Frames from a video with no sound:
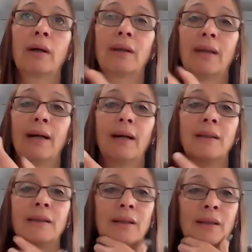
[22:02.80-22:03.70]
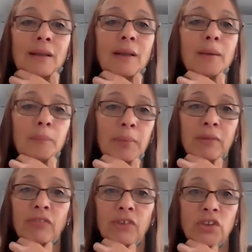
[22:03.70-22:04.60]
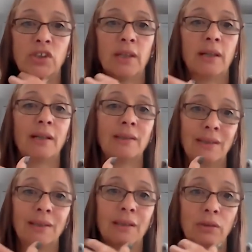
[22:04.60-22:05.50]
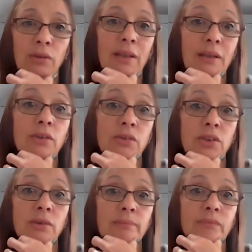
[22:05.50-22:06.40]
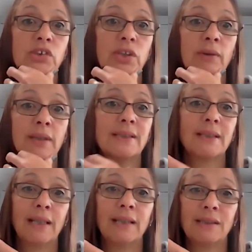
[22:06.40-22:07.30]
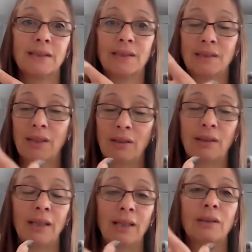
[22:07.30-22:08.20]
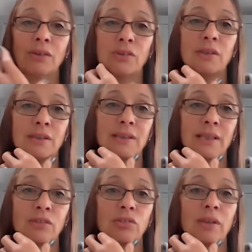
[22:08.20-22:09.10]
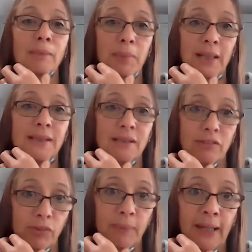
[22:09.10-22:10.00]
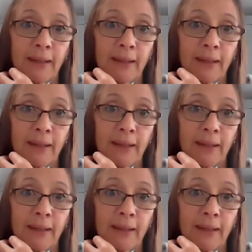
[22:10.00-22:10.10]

the work that I'd done in Bedfordshire and in Luton. So it's certainly Luton centrally based for me.